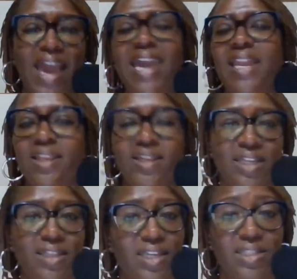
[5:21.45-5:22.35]
I hadn't looked
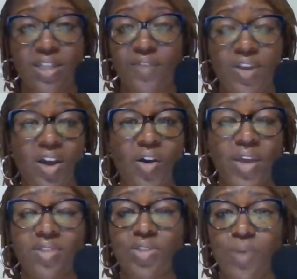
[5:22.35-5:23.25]
at that stuff, y'all,
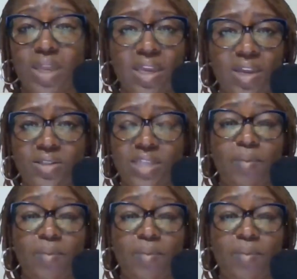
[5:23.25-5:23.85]
in 3 years.